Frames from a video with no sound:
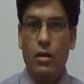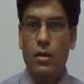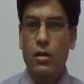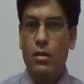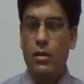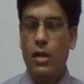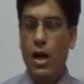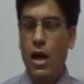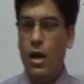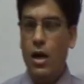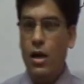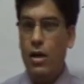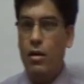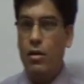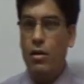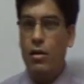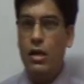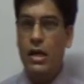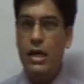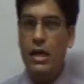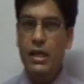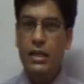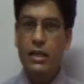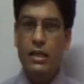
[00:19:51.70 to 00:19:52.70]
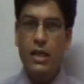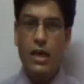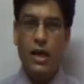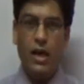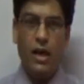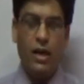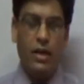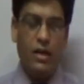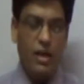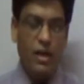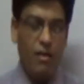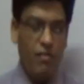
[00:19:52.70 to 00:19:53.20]
Now, in
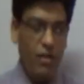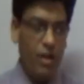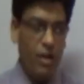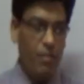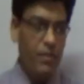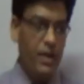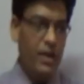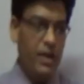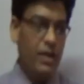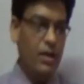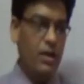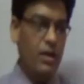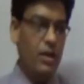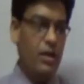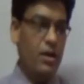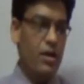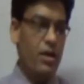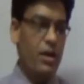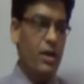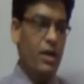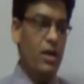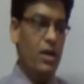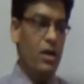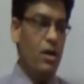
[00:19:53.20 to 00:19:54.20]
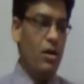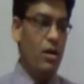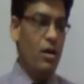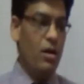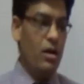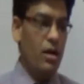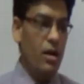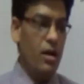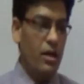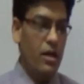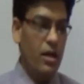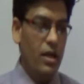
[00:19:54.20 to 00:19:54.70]
a developing country
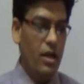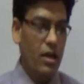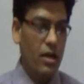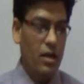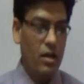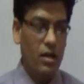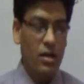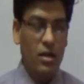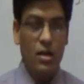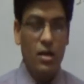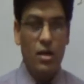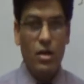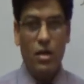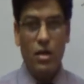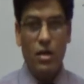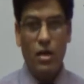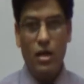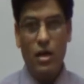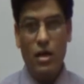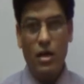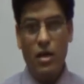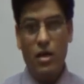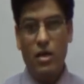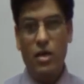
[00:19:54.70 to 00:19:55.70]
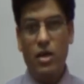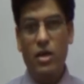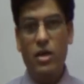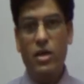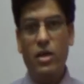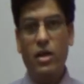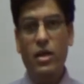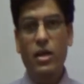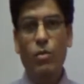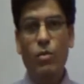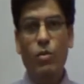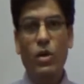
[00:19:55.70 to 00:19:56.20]
or in a
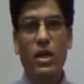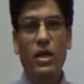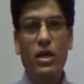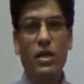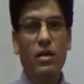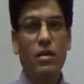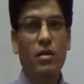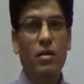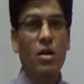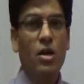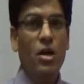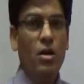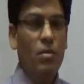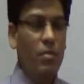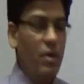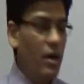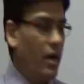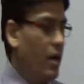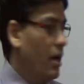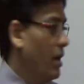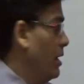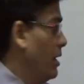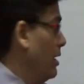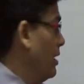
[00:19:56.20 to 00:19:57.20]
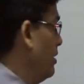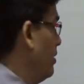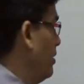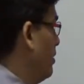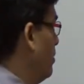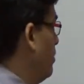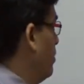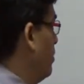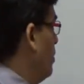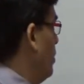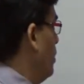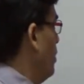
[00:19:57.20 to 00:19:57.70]
country where
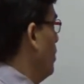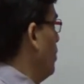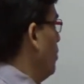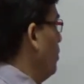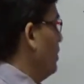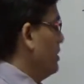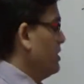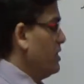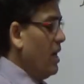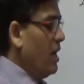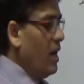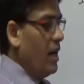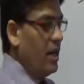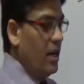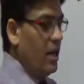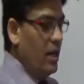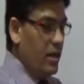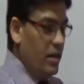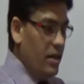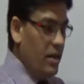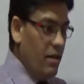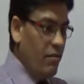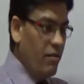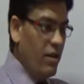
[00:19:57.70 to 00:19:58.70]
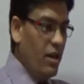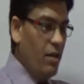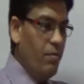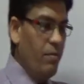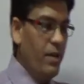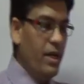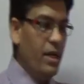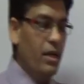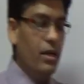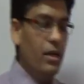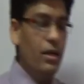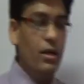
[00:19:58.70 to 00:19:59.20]
which are
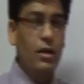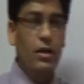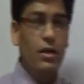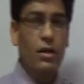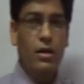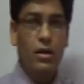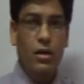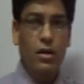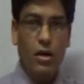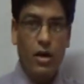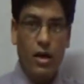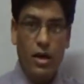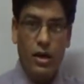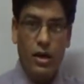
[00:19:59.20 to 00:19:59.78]
developing or